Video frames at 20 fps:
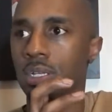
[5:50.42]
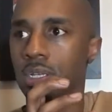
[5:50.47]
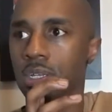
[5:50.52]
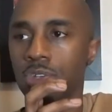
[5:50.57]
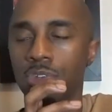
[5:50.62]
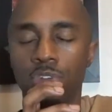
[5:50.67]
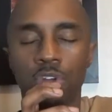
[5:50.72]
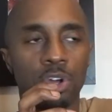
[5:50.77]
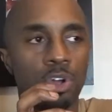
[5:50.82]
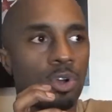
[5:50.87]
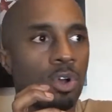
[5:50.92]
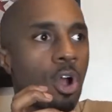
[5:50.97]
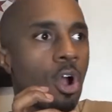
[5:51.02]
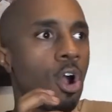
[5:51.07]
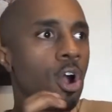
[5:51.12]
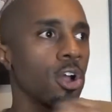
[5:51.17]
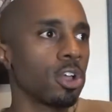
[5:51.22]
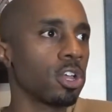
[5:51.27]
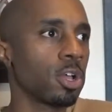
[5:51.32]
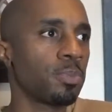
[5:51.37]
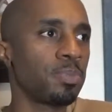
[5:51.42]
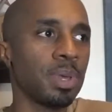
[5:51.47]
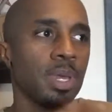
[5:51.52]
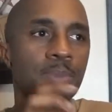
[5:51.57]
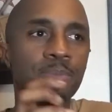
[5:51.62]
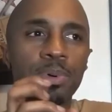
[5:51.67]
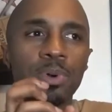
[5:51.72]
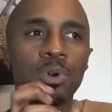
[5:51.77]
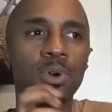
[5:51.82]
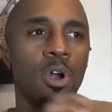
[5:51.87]
you know, all your
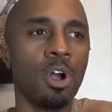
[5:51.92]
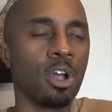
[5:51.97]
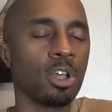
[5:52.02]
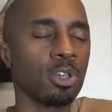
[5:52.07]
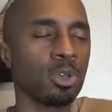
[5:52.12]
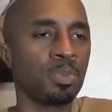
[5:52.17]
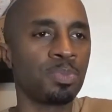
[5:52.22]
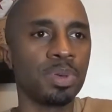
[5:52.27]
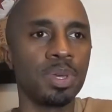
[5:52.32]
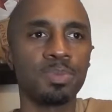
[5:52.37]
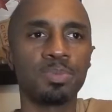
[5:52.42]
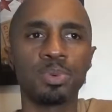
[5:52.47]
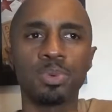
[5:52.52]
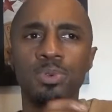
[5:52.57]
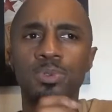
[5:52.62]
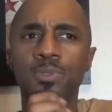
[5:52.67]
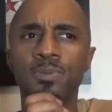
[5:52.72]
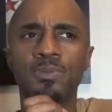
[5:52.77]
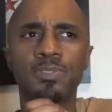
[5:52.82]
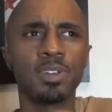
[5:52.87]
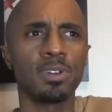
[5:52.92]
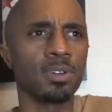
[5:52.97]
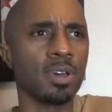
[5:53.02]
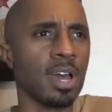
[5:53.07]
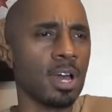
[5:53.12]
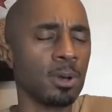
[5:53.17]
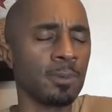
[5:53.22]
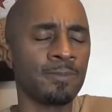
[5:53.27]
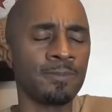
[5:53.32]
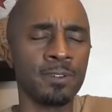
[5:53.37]
people, you
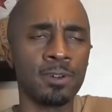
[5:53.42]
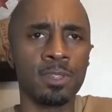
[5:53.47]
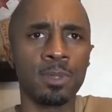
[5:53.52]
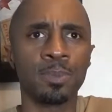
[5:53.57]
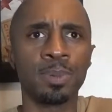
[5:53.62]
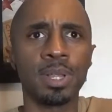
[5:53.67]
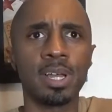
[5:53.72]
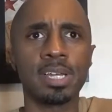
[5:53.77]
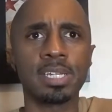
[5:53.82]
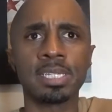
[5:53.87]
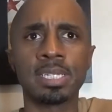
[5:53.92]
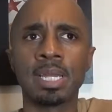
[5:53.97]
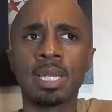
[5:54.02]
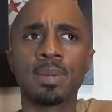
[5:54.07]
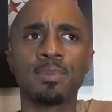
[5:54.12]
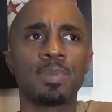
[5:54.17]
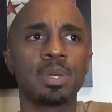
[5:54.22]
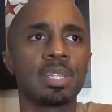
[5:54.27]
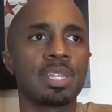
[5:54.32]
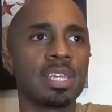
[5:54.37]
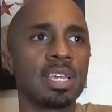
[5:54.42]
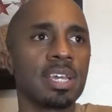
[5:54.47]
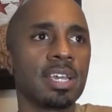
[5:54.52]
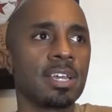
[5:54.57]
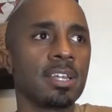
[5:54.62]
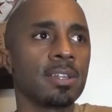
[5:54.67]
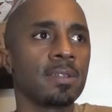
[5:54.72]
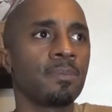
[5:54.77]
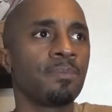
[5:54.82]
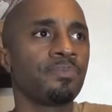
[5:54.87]
help fill the place, but
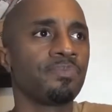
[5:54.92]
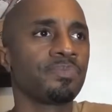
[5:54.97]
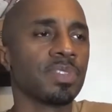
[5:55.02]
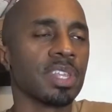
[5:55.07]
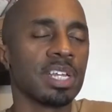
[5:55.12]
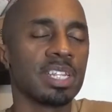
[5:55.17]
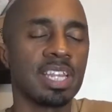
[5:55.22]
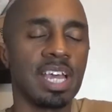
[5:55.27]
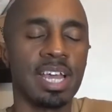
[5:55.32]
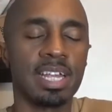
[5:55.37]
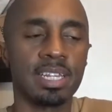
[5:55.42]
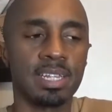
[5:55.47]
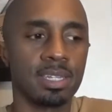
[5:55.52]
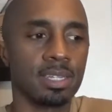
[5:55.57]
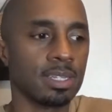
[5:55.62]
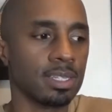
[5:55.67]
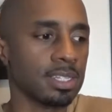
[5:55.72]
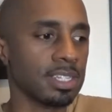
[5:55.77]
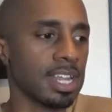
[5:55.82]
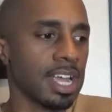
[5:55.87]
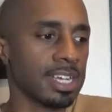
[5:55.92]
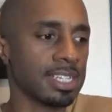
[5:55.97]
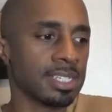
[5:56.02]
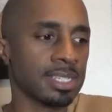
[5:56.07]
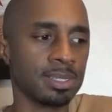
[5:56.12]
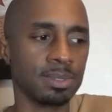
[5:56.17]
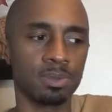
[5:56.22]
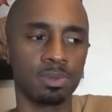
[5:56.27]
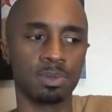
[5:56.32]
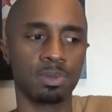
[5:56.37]
then that
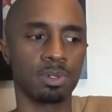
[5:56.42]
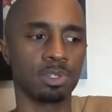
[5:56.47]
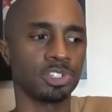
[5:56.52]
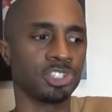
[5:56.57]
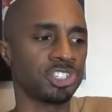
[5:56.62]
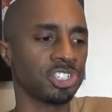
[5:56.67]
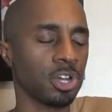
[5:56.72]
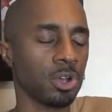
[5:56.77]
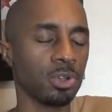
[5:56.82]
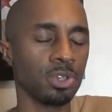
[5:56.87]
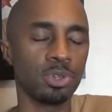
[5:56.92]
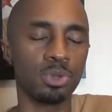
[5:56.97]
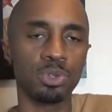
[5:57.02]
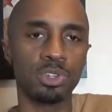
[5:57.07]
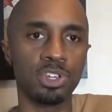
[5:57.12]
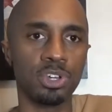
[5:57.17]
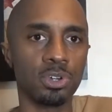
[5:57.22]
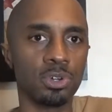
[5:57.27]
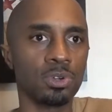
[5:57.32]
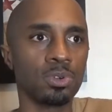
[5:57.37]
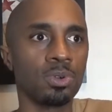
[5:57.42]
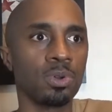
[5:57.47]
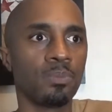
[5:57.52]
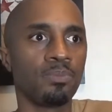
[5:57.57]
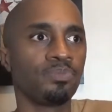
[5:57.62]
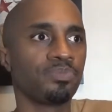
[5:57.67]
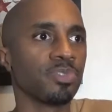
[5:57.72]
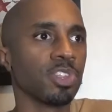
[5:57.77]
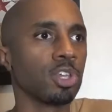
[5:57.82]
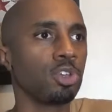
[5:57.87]
next show you do,
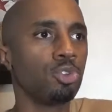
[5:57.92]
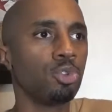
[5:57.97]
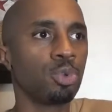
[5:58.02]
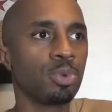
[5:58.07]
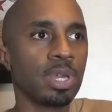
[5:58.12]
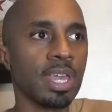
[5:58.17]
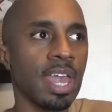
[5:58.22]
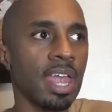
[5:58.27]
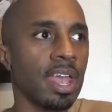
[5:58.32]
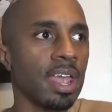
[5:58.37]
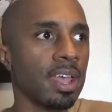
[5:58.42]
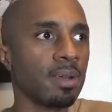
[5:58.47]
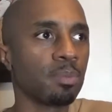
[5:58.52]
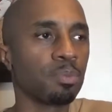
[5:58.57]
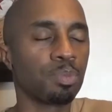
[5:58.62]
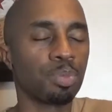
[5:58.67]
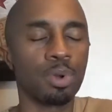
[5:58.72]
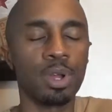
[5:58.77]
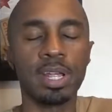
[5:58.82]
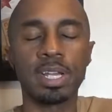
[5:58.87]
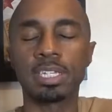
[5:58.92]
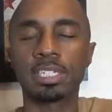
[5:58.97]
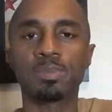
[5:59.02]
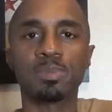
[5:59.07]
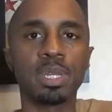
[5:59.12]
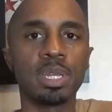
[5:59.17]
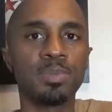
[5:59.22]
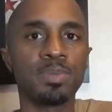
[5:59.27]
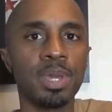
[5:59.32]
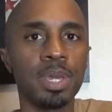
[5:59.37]
you can't bring as
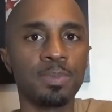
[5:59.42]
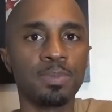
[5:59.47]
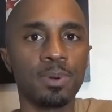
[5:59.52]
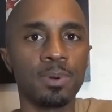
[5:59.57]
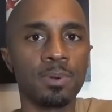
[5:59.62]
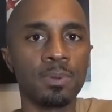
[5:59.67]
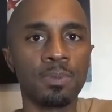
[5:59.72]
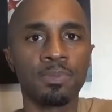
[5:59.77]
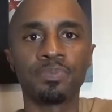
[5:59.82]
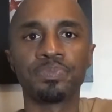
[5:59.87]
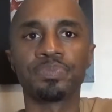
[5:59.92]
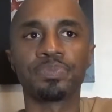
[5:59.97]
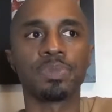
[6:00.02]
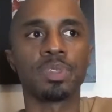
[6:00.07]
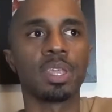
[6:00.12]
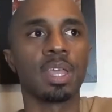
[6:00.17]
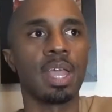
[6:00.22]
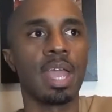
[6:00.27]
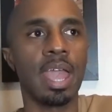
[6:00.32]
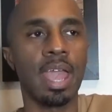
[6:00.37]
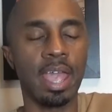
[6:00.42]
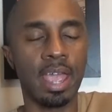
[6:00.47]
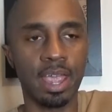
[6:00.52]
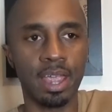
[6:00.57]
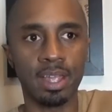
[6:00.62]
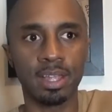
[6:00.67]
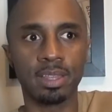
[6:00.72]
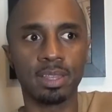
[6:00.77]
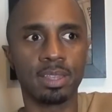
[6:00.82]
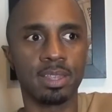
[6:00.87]
many people,
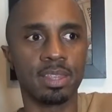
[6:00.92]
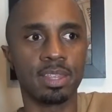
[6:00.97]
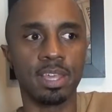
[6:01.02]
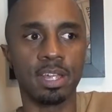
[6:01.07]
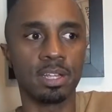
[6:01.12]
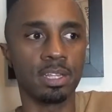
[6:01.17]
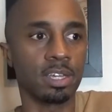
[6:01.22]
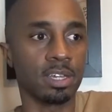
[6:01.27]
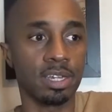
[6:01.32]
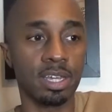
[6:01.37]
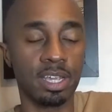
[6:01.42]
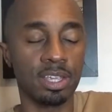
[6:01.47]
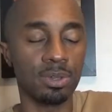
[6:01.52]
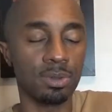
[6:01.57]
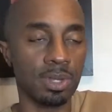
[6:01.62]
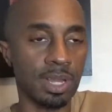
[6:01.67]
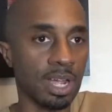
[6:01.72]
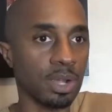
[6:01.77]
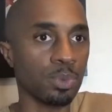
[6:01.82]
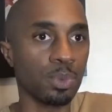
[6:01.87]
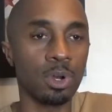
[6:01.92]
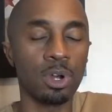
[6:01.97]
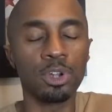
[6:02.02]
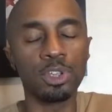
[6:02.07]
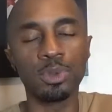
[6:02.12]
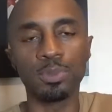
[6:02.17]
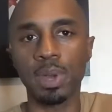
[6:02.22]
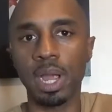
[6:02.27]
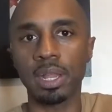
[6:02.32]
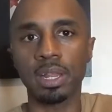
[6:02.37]
and they're looking at you like, well,
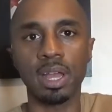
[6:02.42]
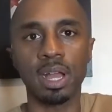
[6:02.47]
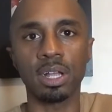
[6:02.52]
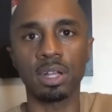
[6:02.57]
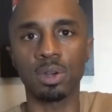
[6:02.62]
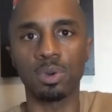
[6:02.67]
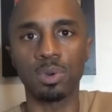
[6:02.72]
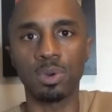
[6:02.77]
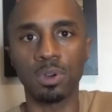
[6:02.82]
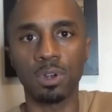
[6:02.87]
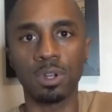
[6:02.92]
you might not go